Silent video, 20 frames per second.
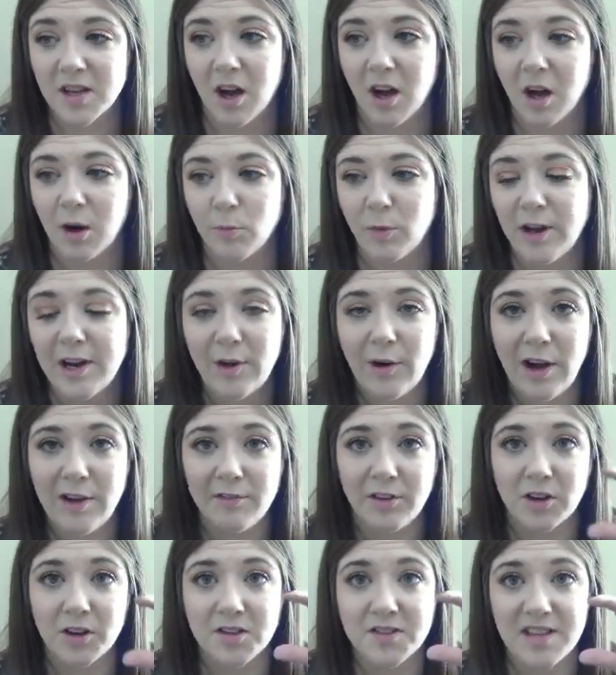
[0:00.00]
Um, right now I
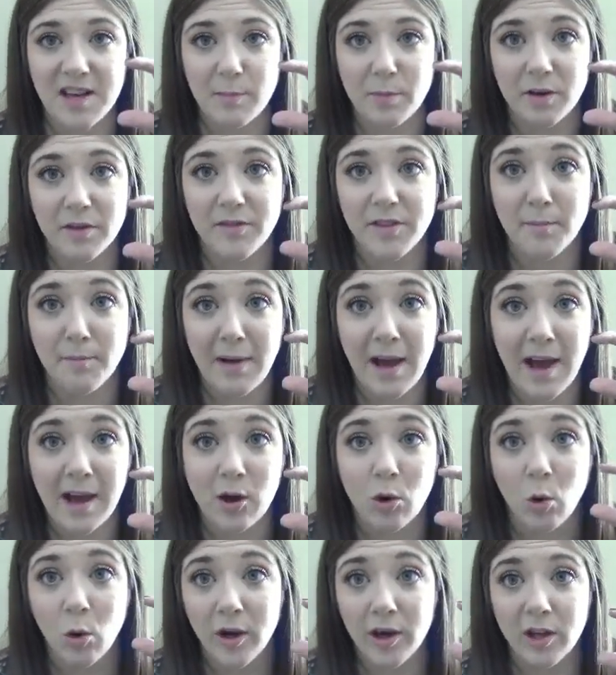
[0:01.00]
have a little sample of the
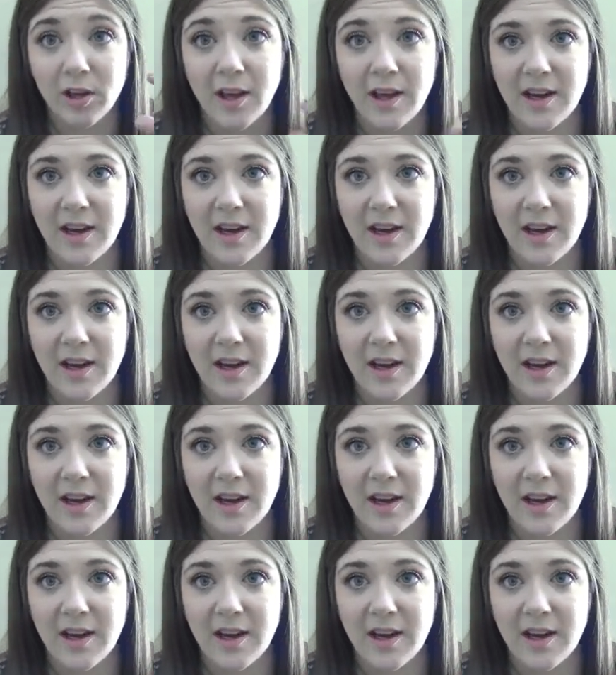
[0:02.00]
MAC oil